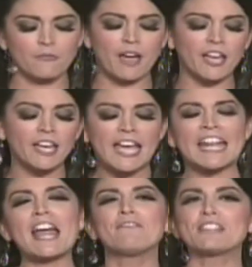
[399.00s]
well,
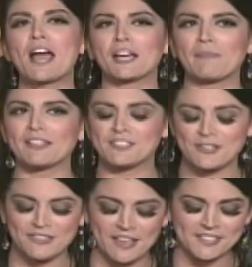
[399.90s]
enough talk about
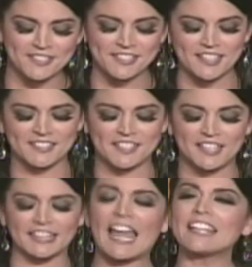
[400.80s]

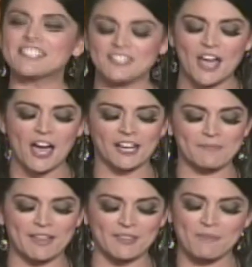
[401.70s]
2016. Let's talk
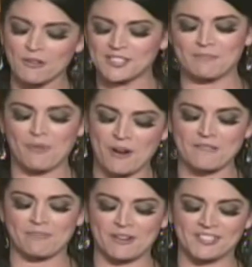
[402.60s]
about the most
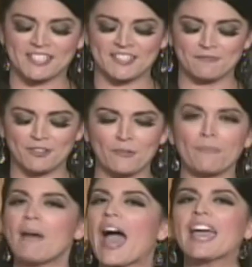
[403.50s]
important person in the
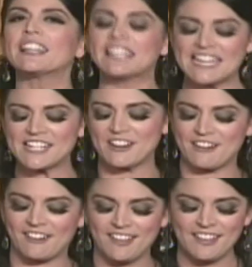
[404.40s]
room, my
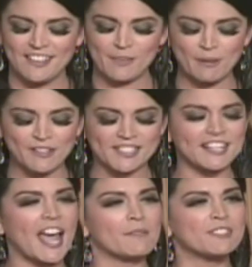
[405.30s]
leader, the
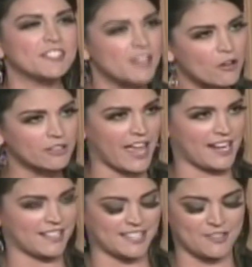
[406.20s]
person I'm so
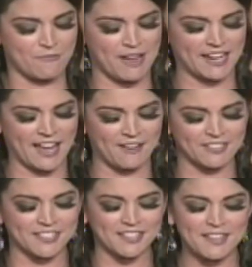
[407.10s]
glad is in the White
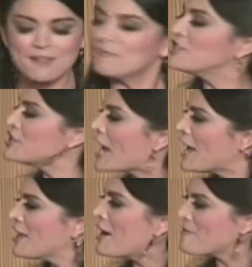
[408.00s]
House,
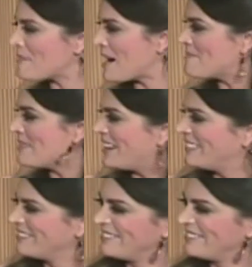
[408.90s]
Michelle Obama.